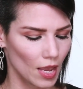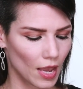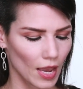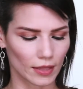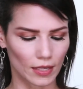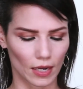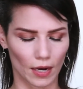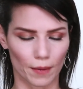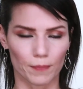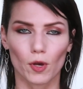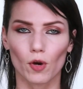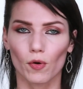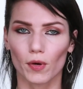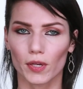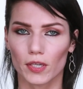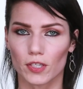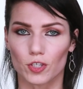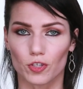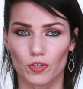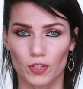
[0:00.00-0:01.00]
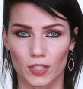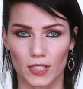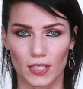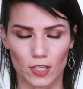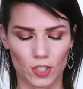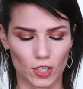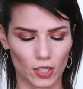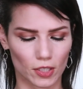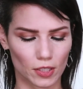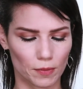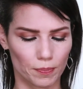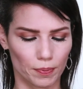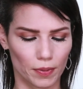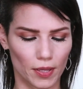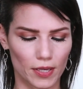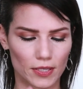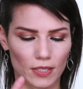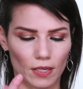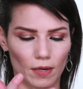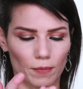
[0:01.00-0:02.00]
And then I'm going to strategically
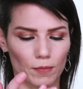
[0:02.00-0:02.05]
place it.